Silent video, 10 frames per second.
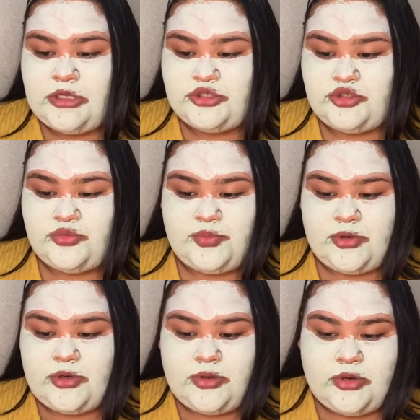
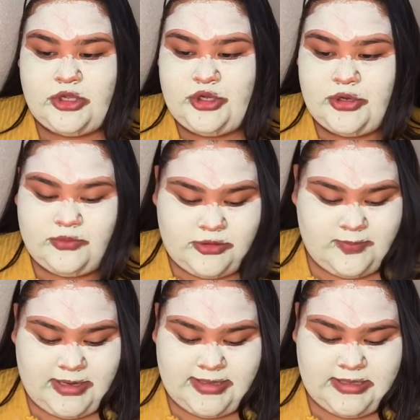super good with
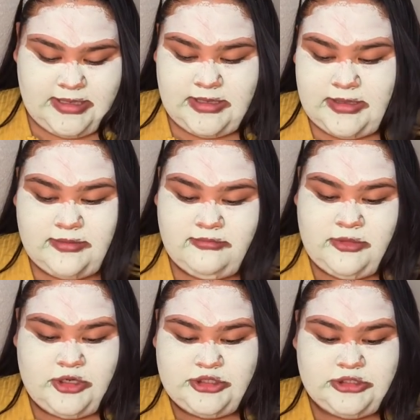blending.
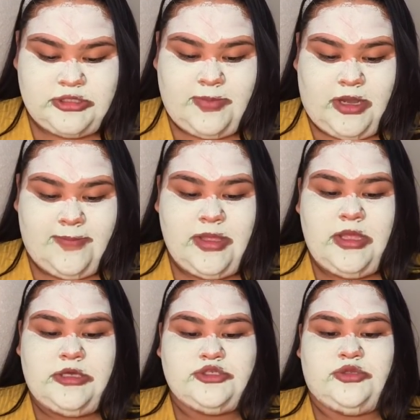They're just the bomb.
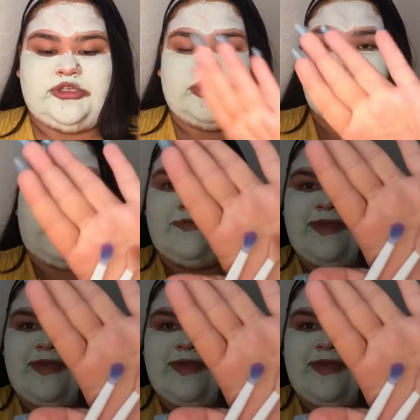So these are two of